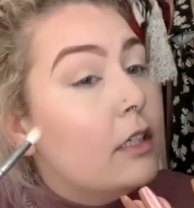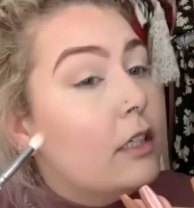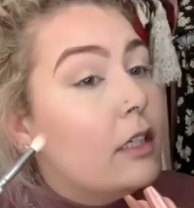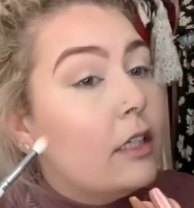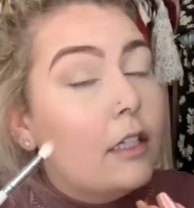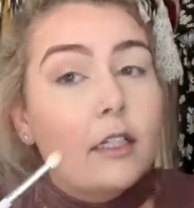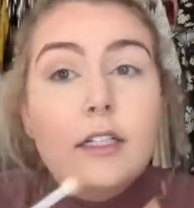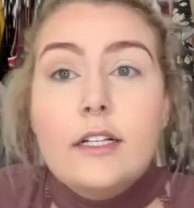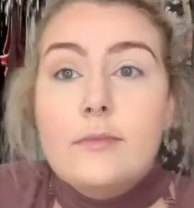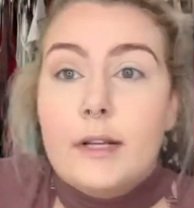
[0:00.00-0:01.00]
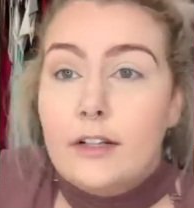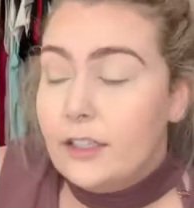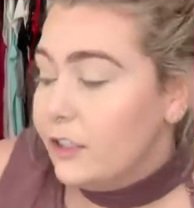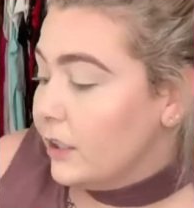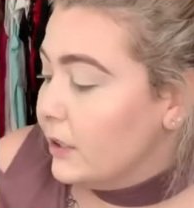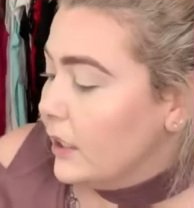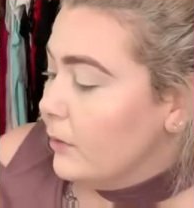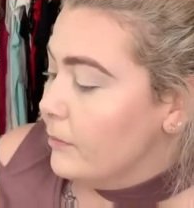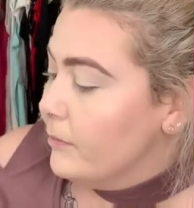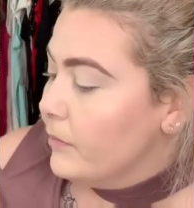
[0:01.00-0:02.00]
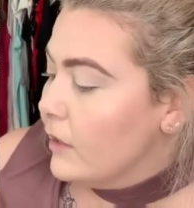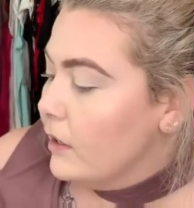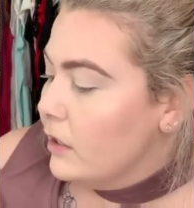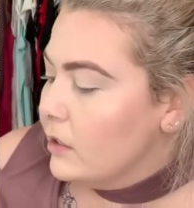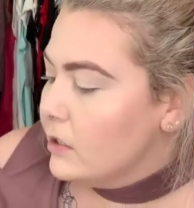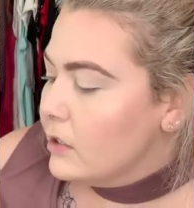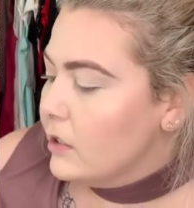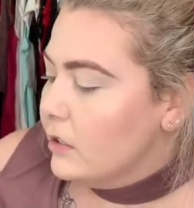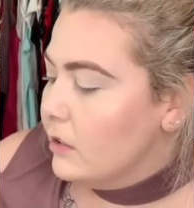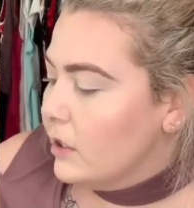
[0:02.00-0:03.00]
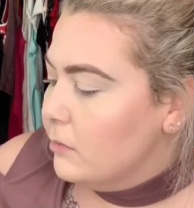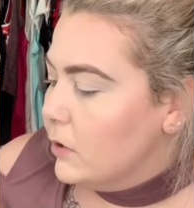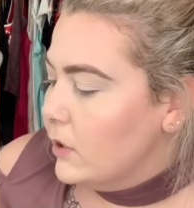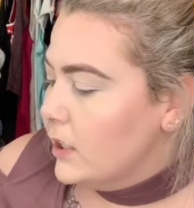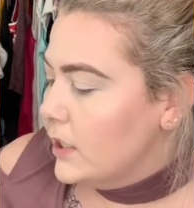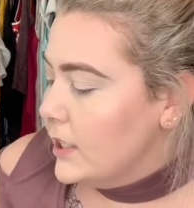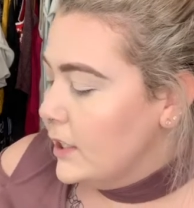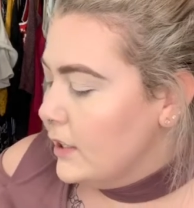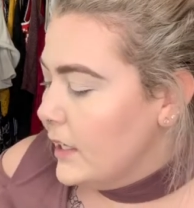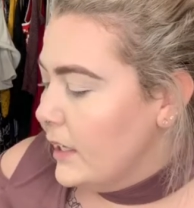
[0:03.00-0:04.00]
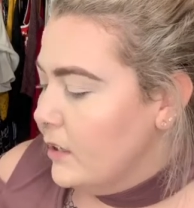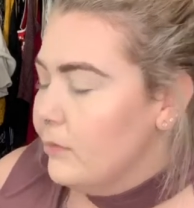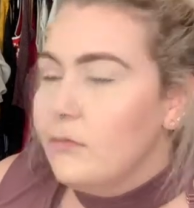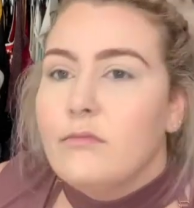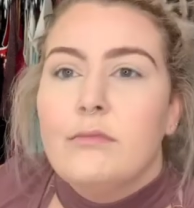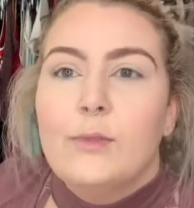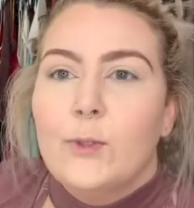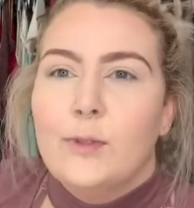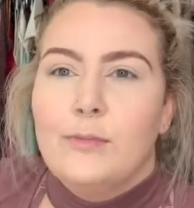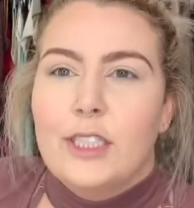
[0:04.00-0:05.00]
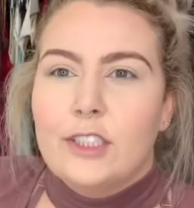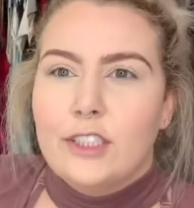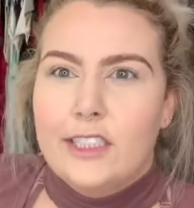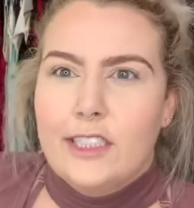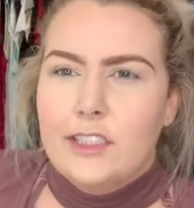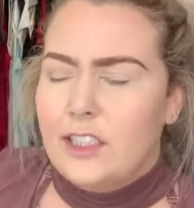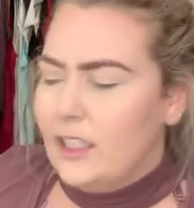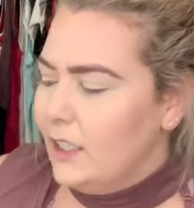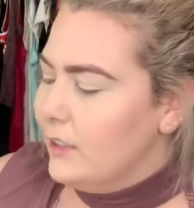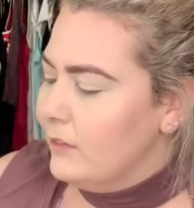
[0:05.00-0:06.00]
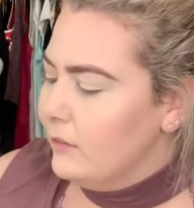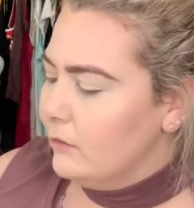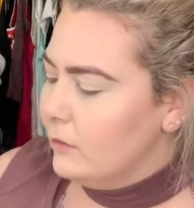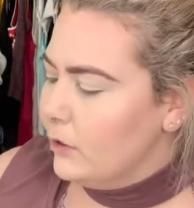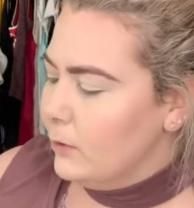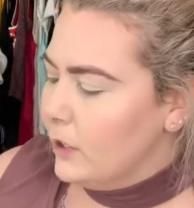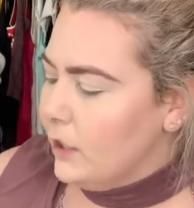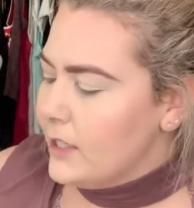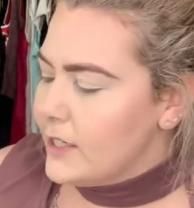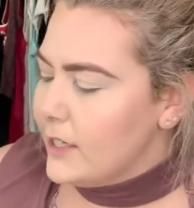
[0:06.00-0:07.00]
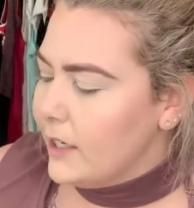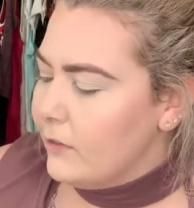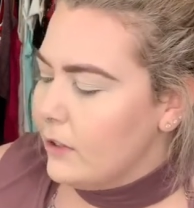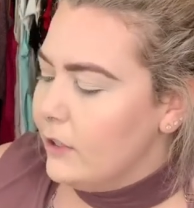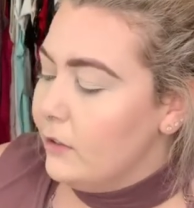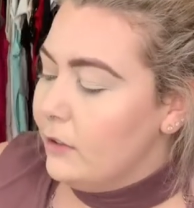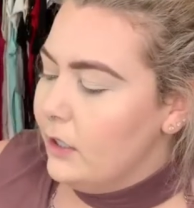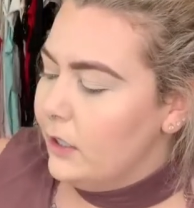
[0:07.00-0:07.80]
and it's barely showing up. So I'm going to take that more mustardy shade, the one on the second row,